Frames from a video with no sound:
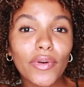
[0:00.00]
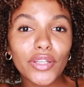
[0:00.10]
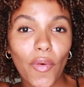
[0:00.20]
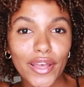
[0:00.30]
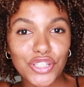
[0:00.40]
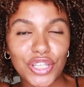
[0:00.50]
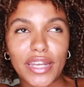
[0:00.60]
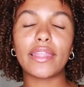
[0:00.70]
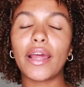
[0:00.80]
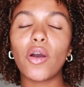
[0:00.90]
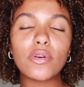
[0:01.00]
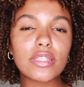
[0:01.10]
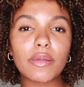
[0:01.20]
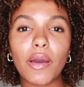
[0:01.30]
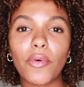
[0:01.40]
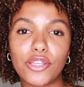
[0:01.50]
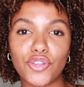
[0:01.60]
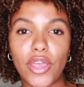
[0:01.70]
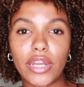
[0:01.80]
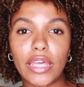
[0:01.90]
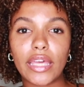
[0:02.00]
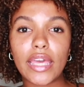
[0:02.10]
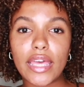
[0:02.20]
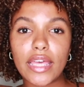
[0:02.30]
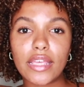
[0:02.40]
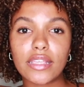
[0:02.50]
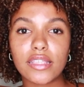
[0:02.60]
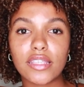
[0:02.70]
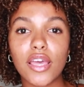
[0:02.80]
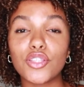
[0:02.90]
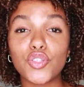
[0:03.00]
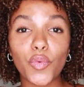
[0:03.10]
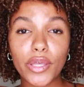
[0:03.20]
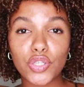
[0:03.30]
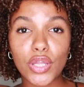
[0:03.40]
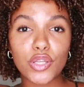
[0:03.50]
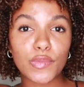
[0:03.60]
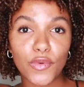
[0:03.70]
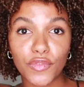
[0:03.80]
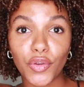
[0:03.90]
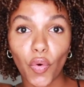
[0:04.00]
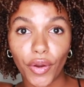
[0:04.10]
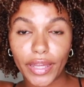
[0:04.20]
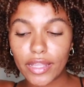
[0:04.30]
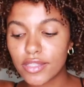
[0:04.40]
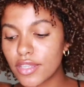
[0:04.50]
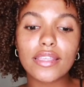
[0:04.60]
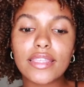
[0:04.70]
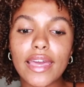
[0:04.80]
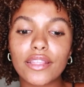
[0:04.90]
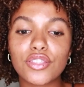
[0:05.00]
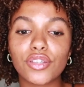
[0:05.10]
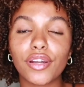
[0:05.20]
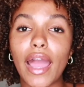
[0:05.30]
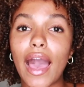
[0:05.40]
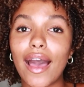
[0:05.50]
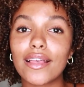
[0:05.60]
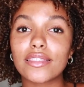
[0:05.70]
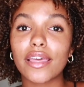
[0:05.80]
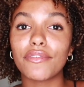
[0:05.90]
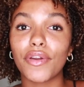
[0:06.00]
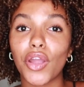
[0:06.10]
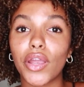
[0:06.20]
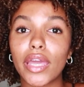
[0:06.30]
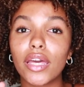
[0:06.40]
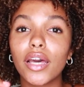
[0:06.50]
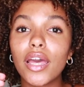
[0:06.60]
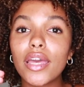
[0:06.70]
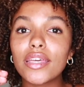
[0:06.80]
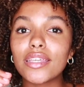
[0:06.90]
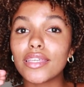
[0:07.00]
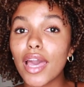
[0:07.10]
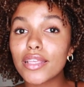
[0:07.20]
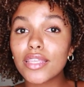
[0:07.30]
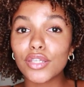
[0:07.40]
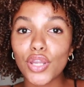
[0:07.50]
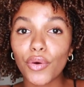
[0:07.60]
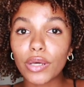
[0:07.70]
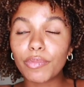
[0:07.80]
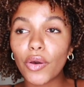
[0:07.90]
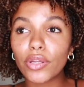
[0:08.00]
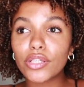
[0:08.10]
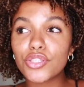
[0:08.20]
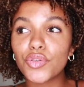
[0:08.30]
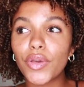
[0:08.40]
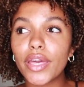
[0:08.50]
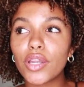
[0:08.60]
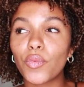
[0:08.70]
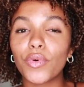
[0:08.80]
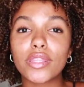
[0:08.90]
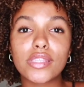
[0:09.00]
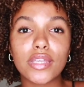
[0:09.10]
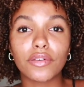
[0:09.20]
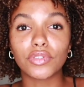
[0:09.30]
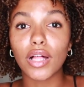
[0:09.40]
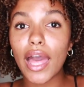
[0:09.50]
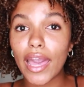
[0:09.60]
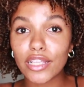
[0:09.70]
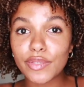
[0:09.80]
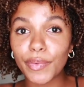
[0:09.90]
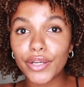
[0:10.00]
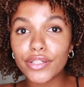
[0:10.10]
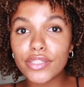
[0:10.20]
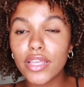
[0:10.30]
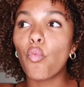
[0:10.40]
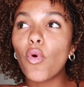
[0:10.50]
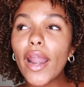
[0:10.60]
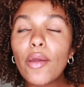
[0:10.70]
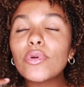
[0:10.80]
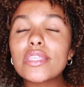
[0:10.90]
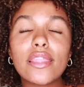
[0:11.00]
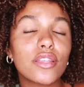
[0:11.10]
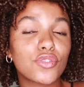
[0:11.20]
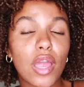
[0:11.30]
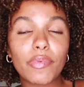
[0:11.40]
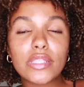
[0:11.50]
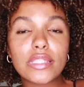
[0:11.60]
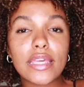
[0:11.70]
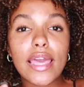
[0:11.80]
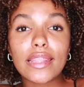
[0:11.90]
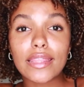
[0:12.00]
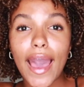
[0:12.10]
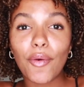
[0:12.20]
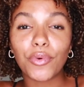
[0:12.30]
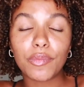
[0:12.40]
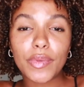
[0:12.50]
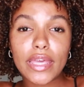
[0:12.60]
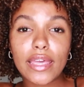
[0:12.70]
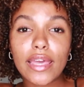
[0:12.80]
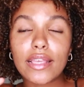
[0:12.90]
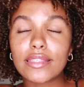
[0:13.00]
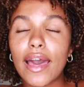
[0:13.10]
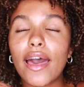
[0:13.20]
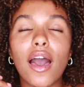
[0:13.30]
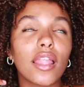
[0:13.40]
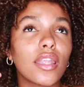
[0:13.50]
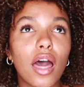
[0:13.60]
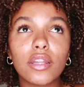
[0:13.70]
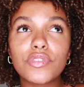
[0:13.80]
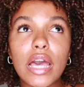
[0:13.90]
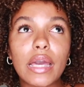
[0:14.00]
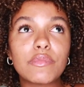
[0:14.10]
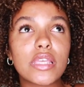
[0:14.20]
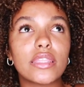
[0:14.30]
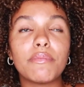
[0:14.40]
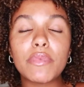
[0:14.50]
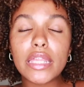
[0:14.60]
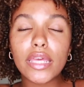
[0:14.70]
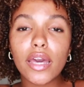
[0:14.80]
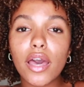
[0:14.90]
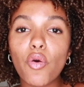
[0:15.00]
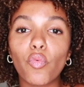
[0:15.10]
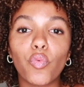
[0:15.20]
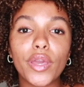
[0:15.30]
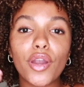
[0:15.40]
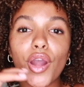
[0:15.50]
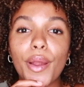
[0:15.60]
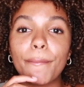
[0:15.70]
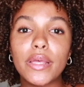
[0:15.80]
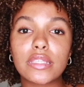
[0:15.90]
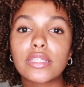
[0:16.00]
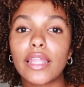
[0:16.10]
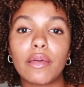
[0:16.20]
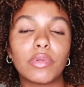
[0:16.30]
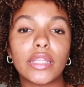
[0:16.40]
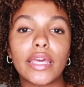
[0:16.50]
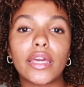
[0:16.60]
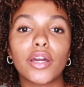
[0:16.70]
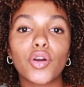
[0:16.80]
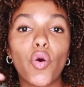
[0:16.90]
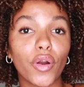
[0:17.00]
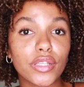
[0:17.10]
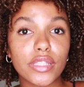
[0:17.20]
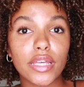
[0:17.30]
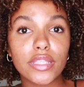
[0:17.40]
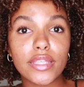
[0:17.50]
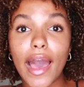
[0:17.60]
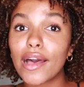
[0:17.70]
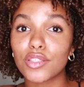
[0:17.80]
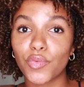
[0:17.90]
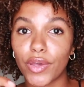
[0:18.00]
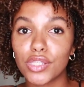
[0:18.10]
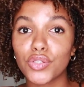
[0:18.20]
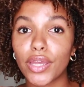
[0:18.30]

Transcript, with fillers: one question that I always get about waist training is, do waist trainers move your organs? This answer has a very yes and no component to it with several experts. What I would say the discrepancy in that would be is that a lot of times in the media, we are mislabeling corsets as waist